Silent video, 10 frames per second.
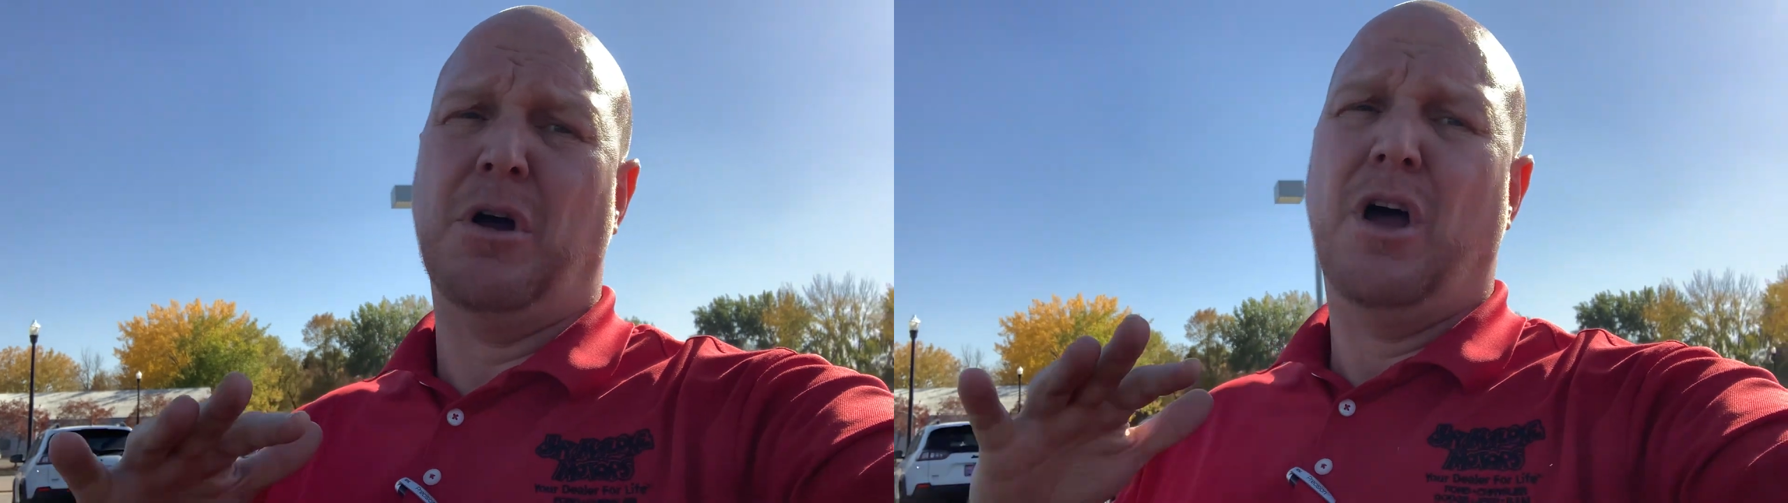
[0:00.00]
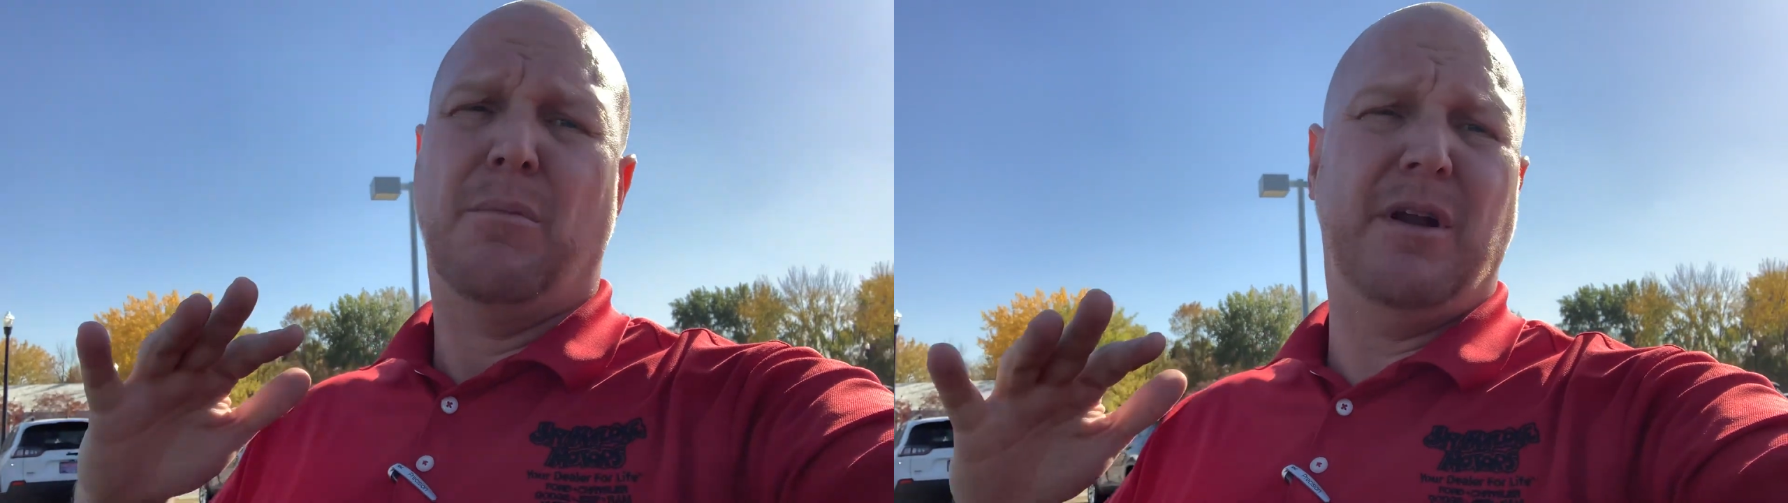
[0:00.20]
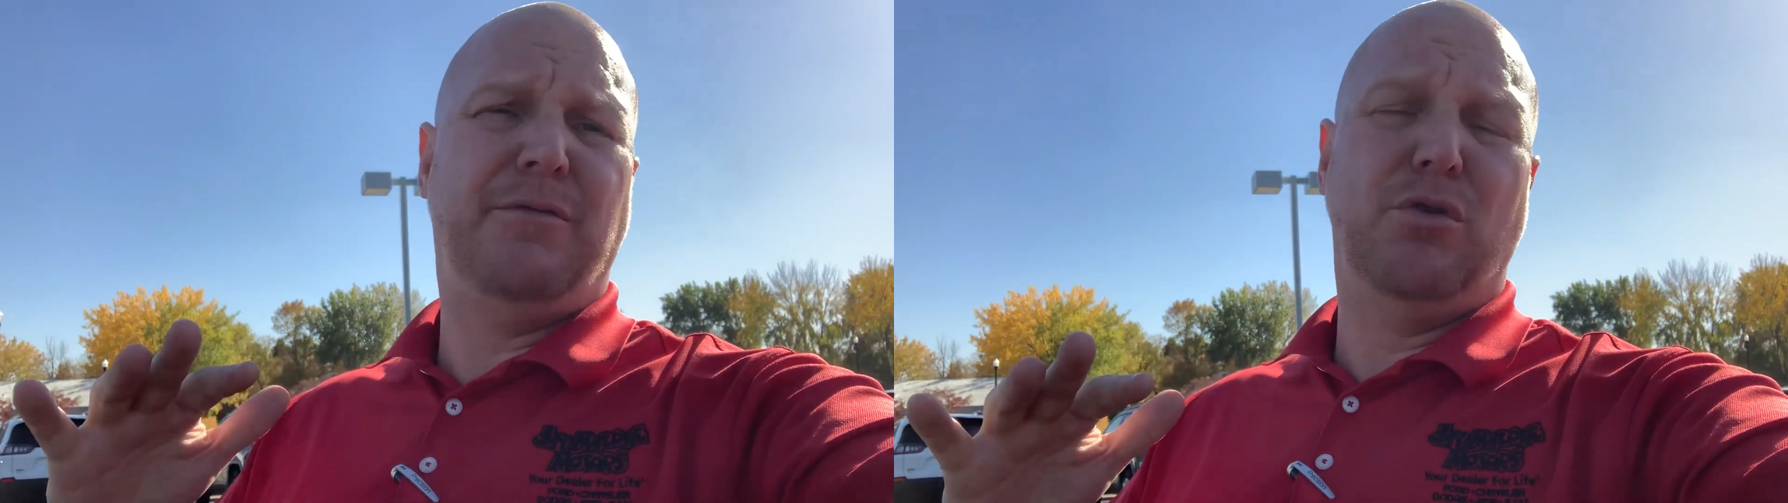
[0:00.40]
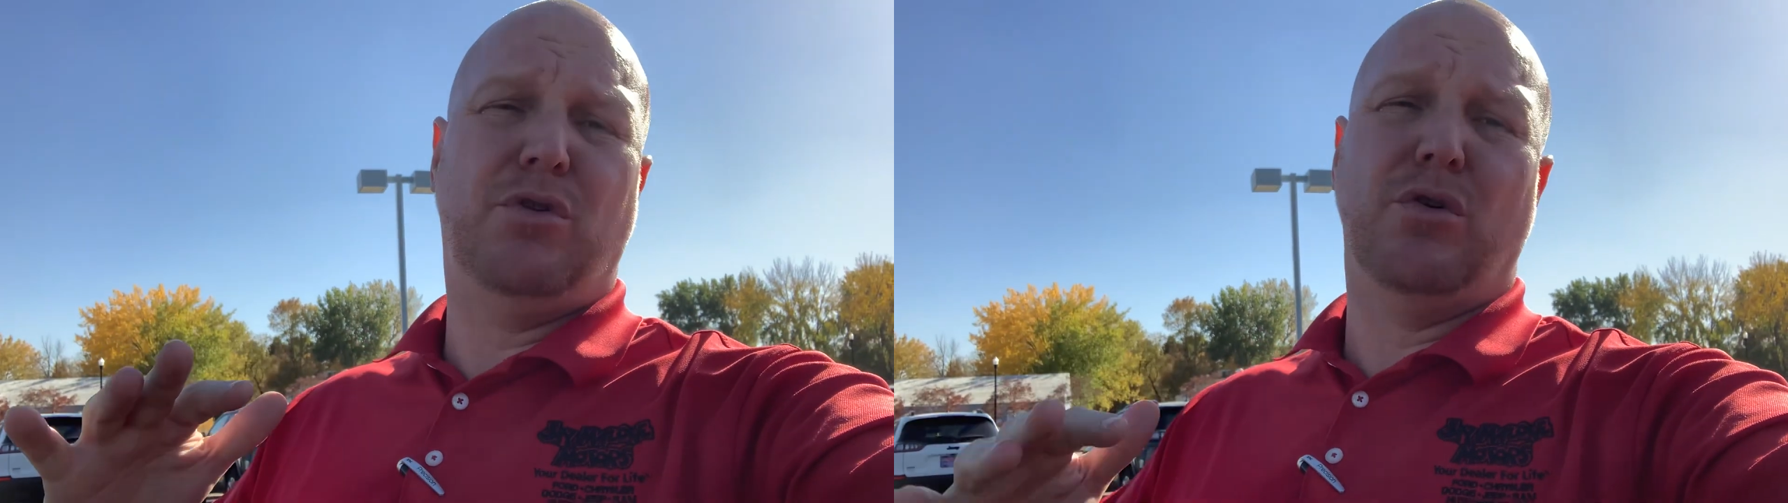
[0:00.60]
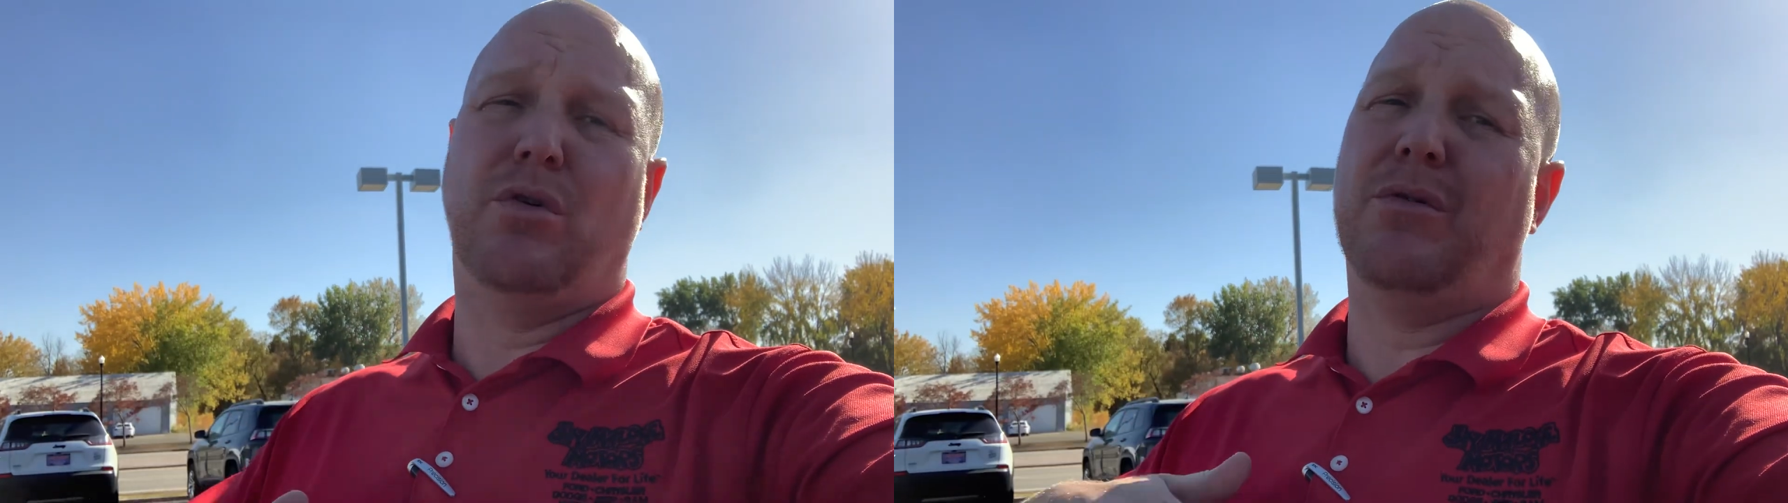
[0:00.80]
But if you
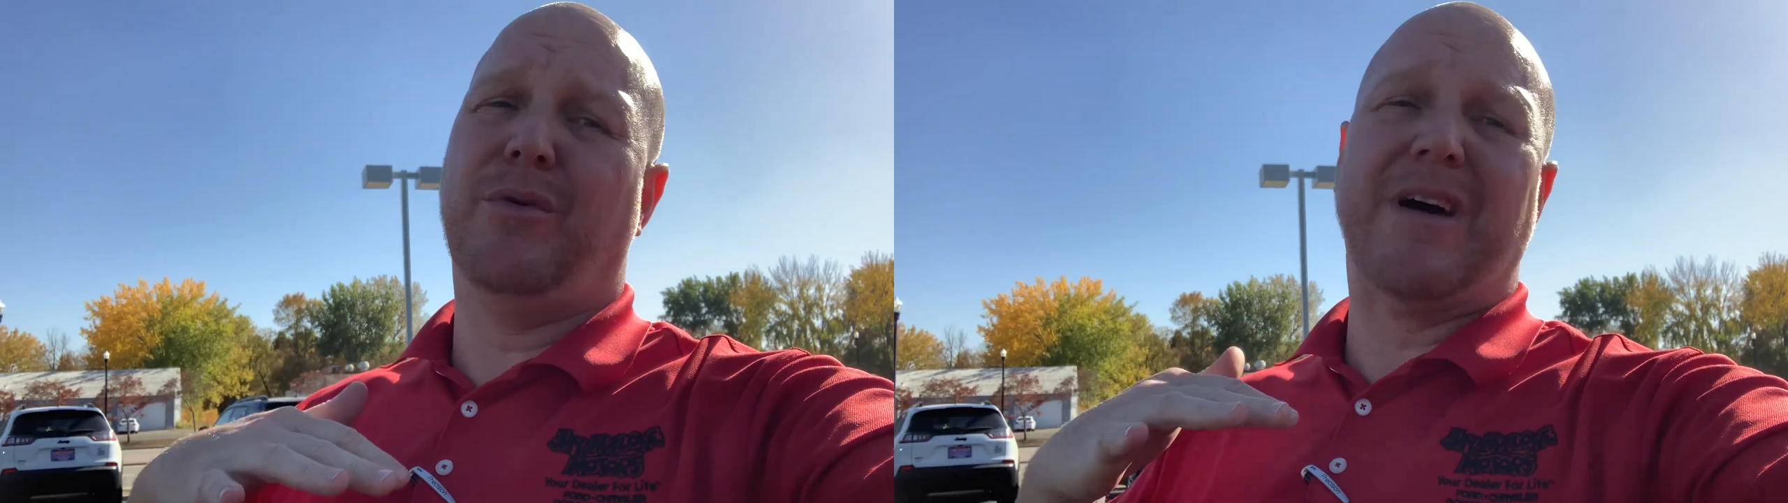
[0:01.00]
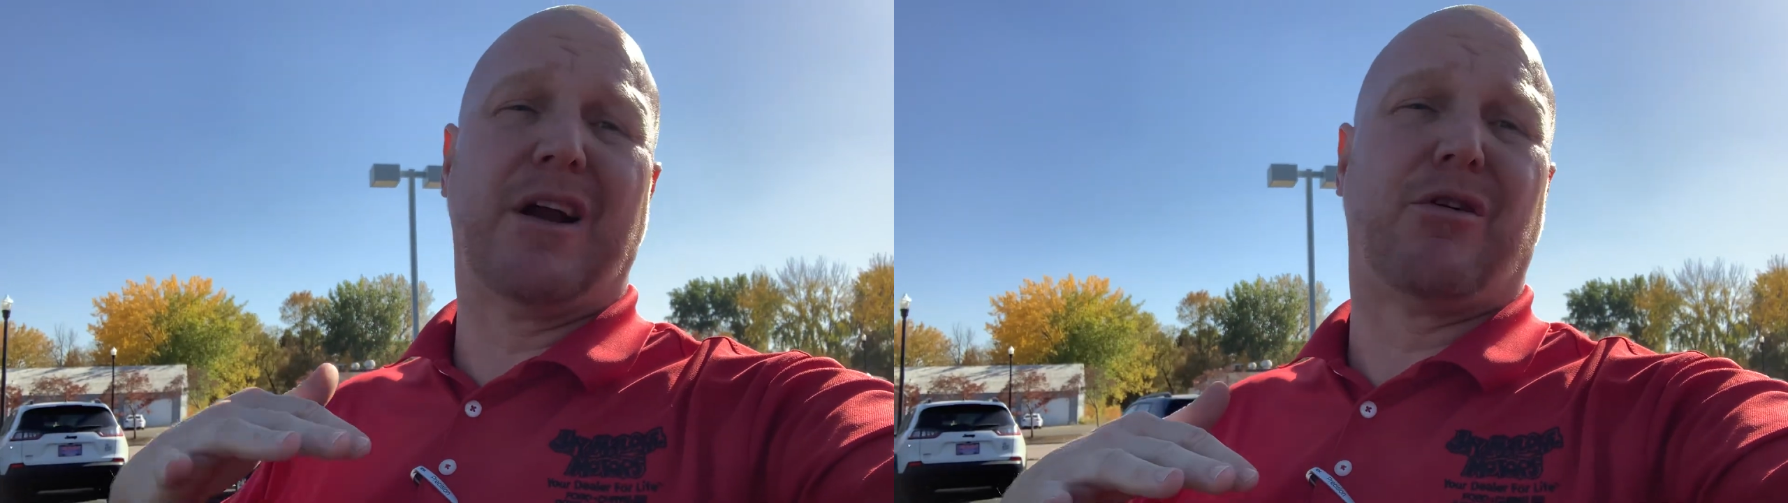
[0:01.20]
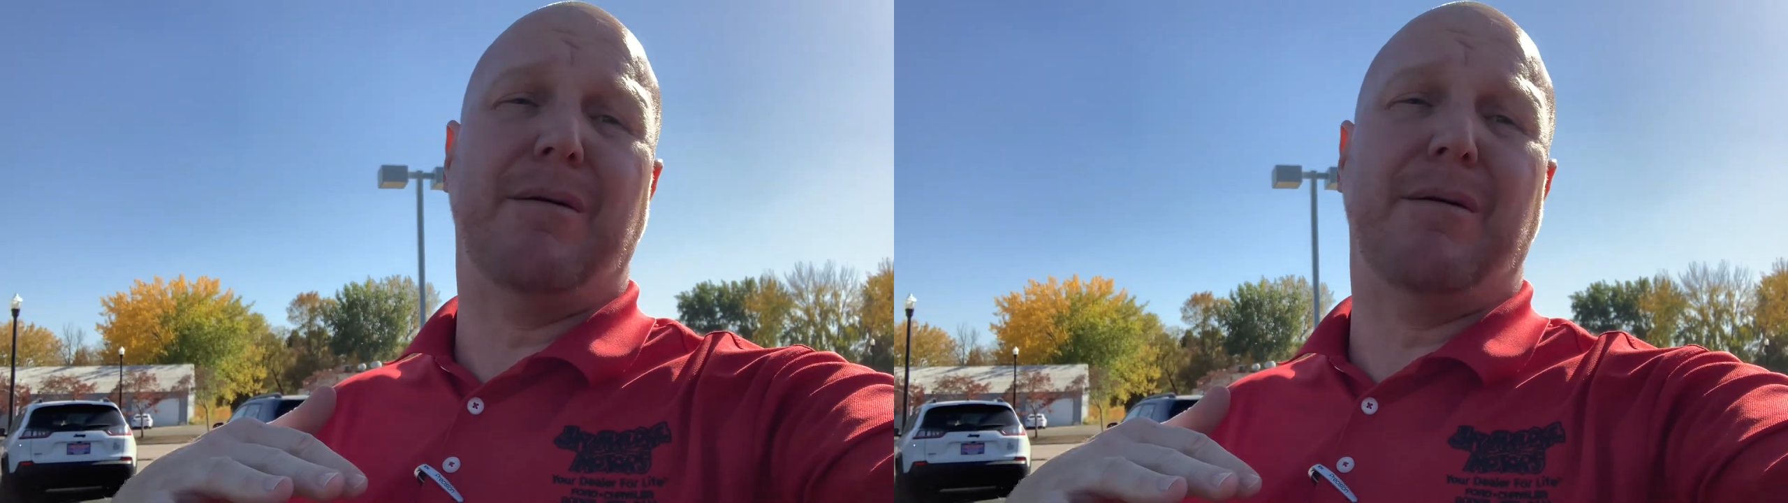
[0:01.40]
do, we've got a great